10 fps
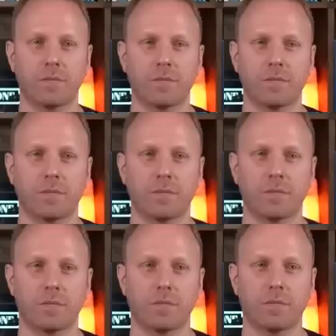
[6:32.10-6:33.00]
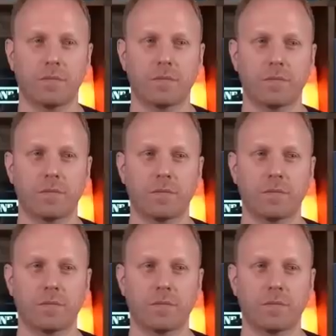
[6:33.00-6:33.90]

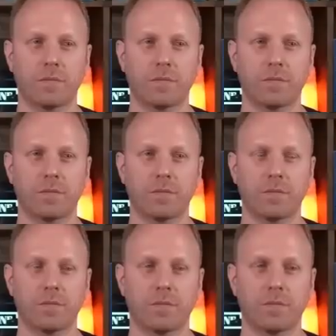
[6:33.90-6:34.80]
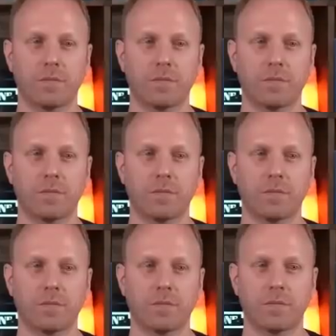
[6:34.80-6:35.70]

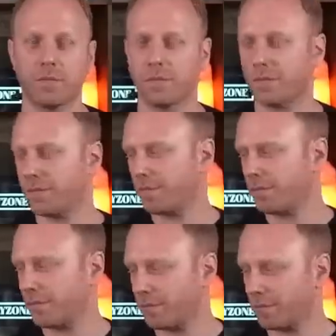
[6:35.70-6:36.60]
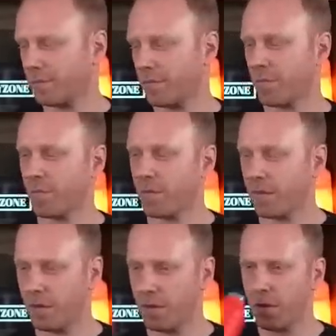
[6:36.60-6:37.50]

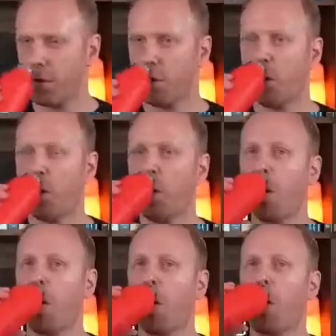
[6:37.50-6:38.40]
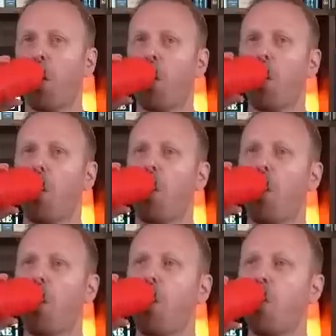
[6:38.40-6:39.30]

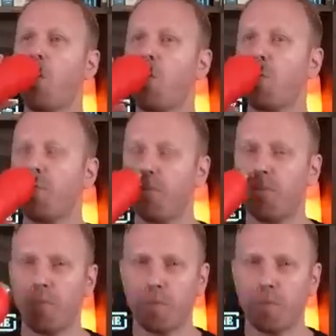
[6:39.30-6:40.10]
(not speaking)